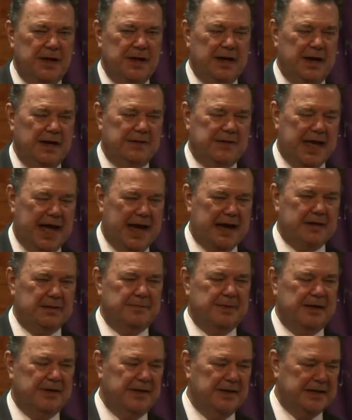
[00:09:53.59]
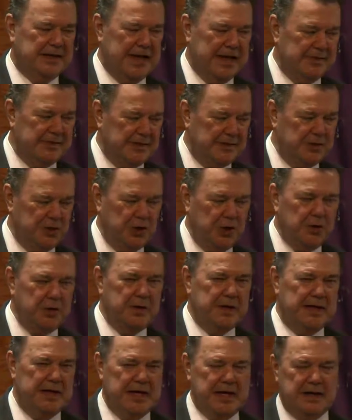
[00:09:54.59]
and Adam, in the day that you
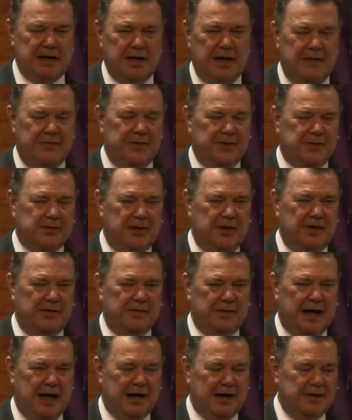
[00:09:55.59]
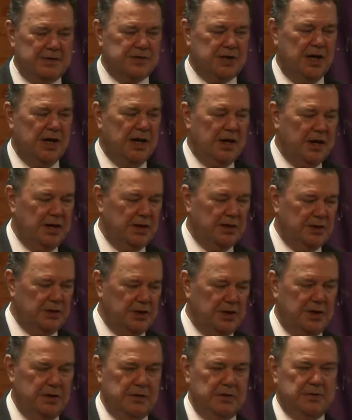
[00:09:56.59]
eat of the tree of knowledge,
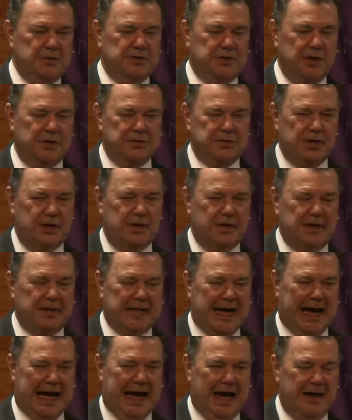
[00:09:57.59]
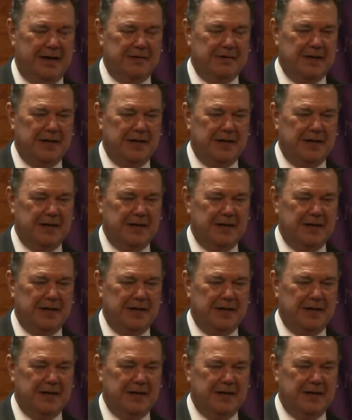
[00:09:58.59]
you shall surely die,